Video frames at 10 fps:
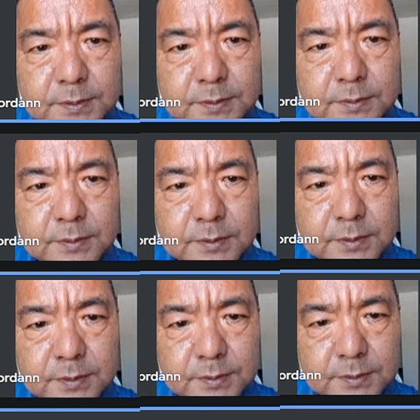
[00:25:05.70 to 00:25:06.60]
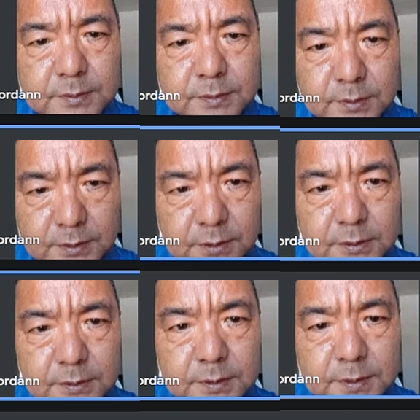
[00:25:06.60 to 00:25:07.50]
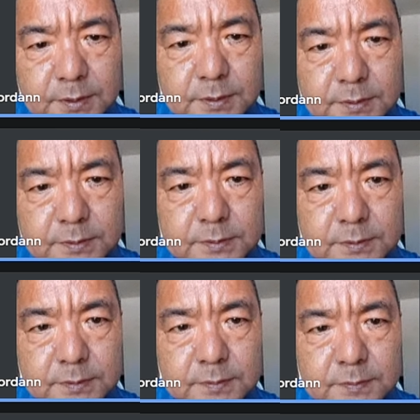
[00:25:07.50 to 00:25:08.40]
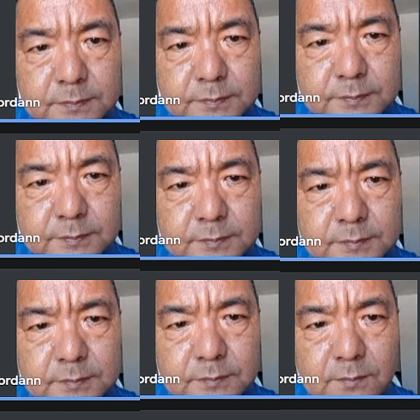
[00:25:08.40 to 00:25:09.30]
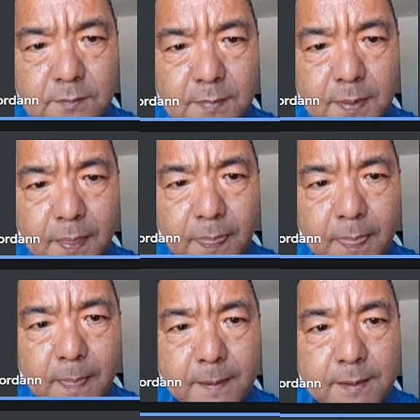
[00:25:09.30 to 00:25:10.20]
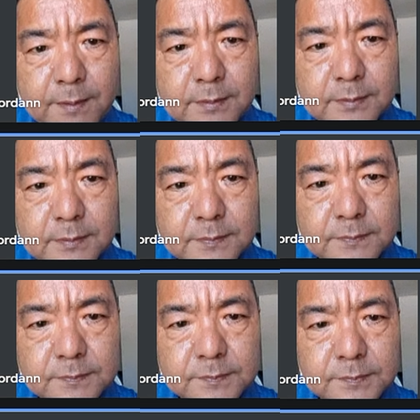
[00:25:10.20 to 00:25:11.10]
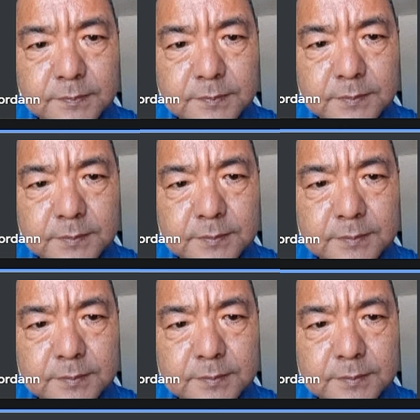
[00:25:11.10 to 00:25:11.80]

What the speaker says: ye, because we changed the form um, to a feminine.